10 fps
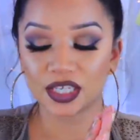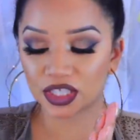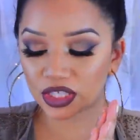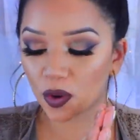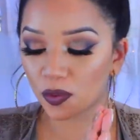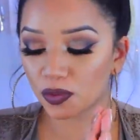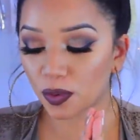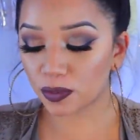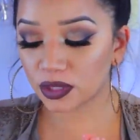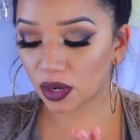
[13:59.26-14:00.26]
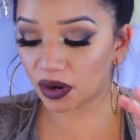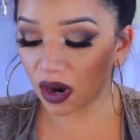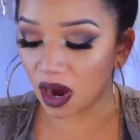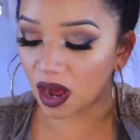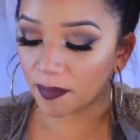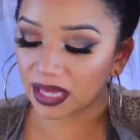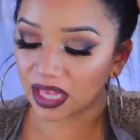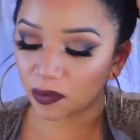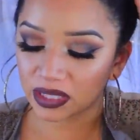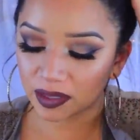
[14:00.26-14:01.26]
So those are all my
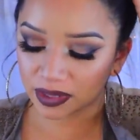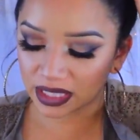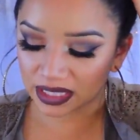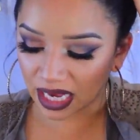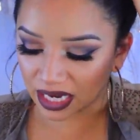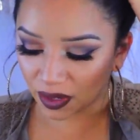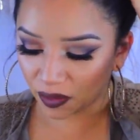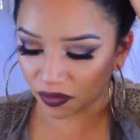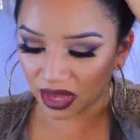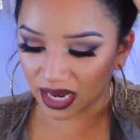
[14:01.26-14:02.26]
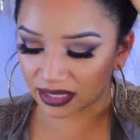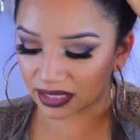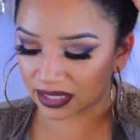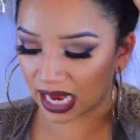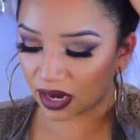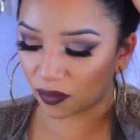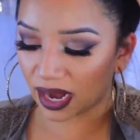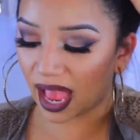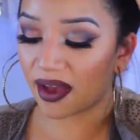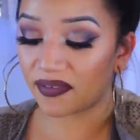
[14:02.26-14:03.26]
liquid lipsticks. I know that I
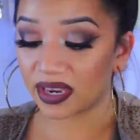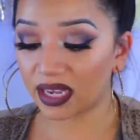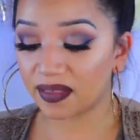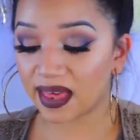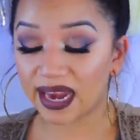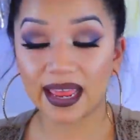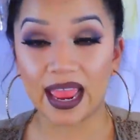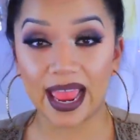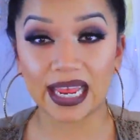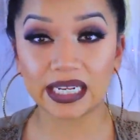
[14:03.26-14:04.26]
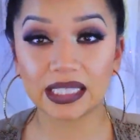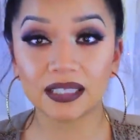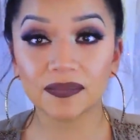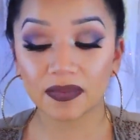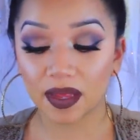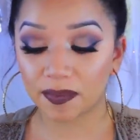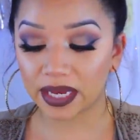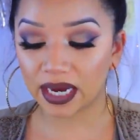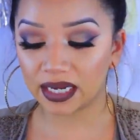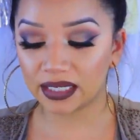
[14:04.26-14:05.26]
don't have any that I hate
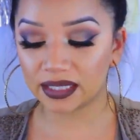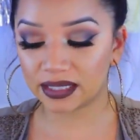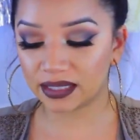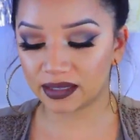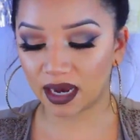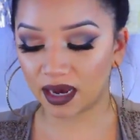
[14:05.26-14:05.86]
because